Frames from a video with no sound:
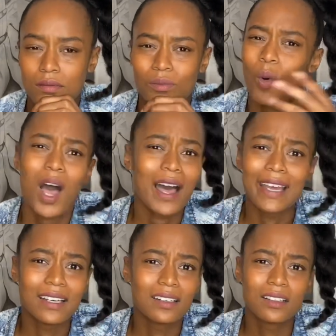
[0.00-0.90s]

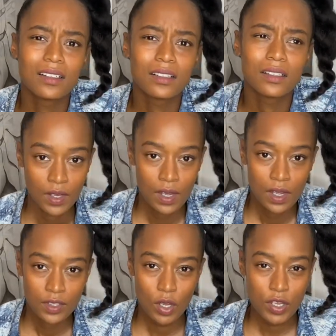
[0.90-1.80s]
Why?
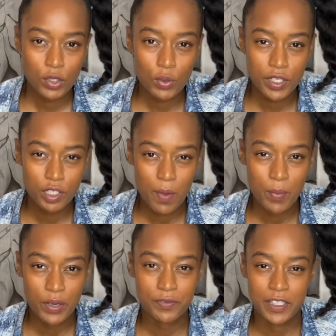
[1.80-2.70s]
So I was talking to my
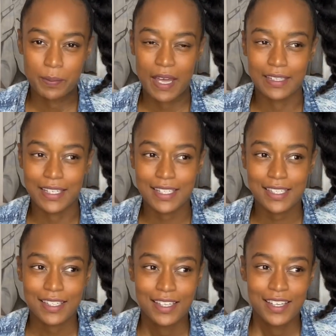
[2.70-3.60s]
boyfriend about
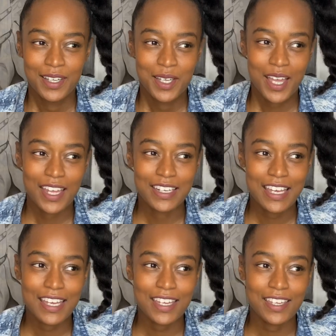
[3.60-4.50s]
this and
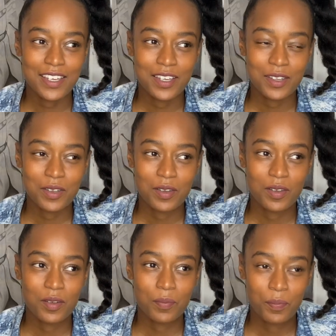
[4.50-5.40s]
he
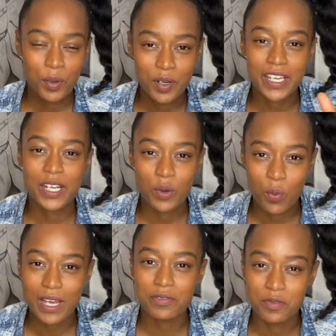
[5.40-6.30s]
put it in a
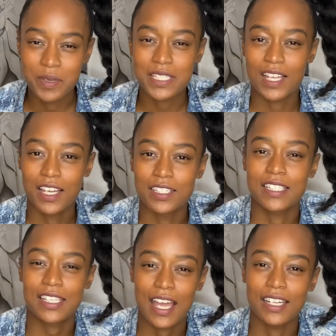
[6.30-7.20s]
way for me to
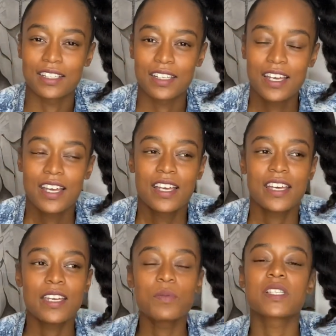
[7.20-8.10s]
understand.
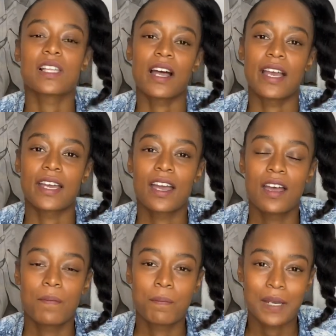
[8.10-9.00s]
He was like,
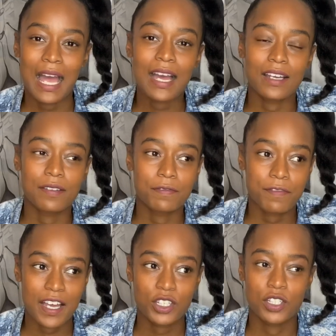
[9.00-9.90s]
black
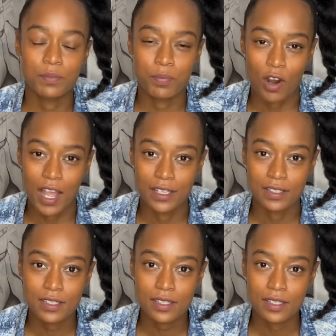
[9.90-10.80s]
fashion
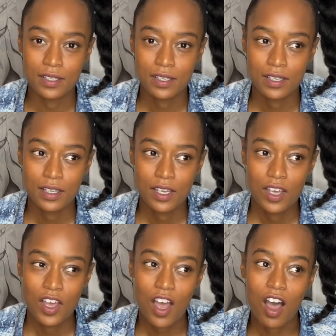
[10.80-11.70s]
brands
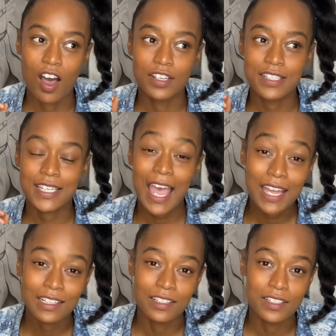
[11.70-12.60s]
are
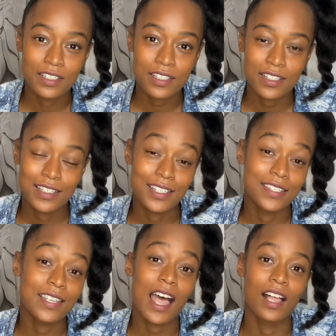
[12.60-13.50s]
tailored to
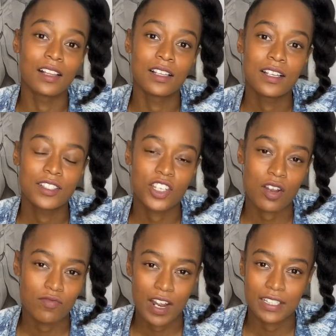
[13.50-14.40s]
sell
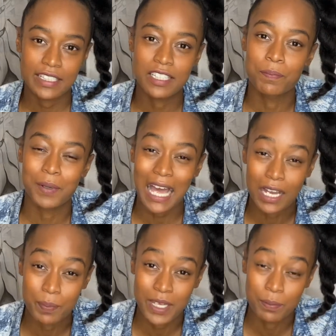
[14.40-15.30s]
directly to
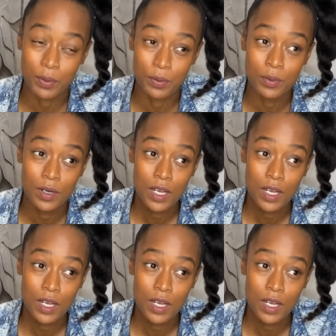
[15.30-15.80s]
black people